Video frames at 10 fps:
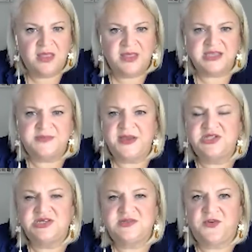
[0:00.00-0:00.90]
This
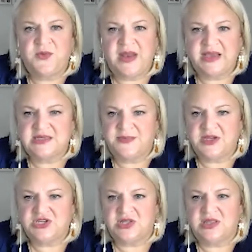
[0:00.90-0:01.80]
picture is from an
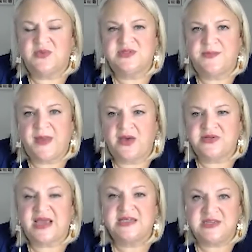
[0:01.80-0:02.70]
exhibition that was
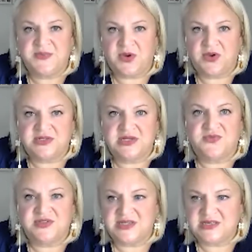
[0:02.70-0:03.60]
about antibiotic
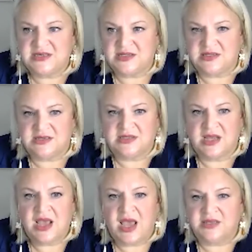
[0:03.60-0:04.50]
resistance
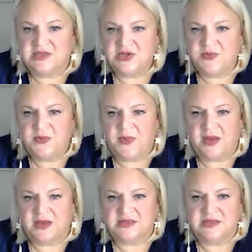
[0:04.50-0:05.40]
and
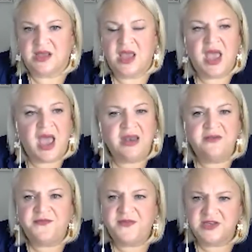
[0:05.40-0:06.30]
superbugs, and
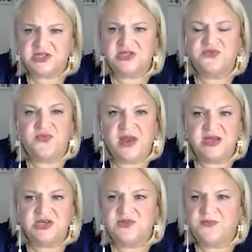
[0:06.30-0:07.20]
it featured a
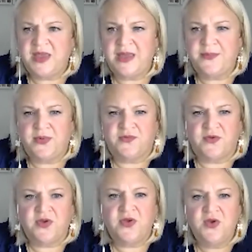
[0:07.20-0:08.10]
range of people
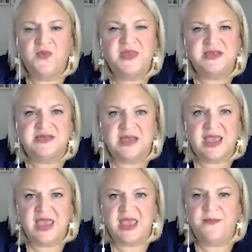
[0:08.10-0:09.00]
for whom this is a
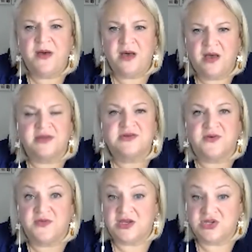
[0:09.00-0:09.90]
key part
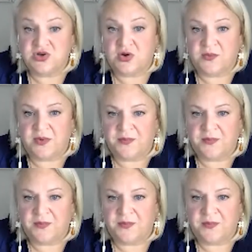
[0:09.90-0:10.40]
of their job.